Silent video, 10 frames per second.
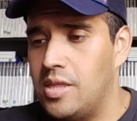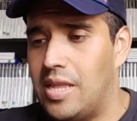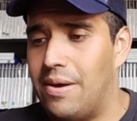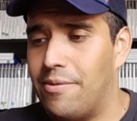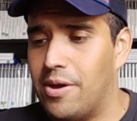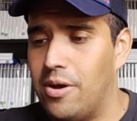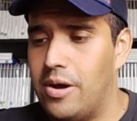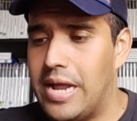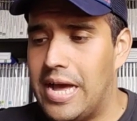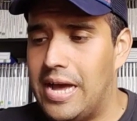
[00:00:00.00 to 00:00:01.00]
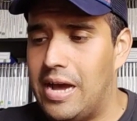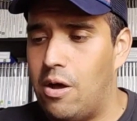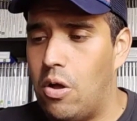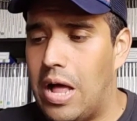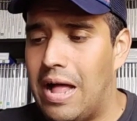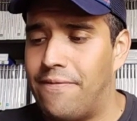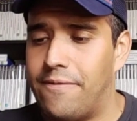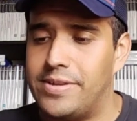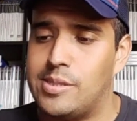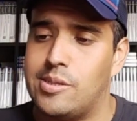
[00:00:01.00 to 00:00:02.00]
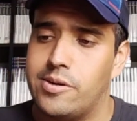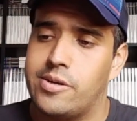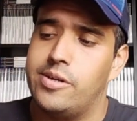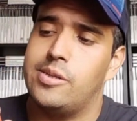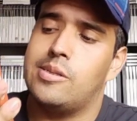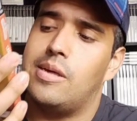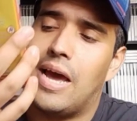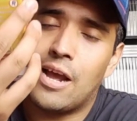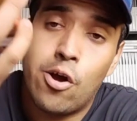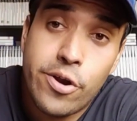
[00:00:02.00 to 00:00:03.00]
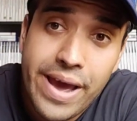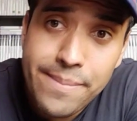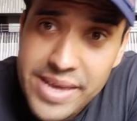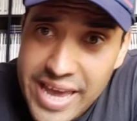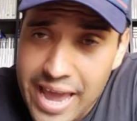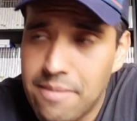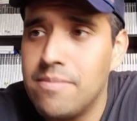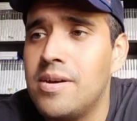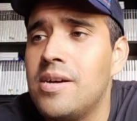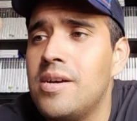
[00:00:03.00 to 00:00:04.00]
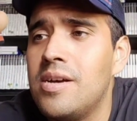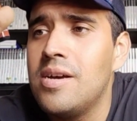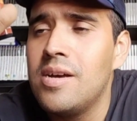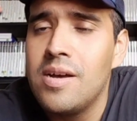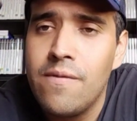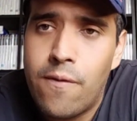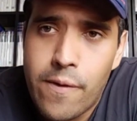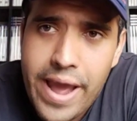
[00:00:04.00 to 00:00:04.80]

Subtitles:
Then we got Alphabet Circus, a Konami game for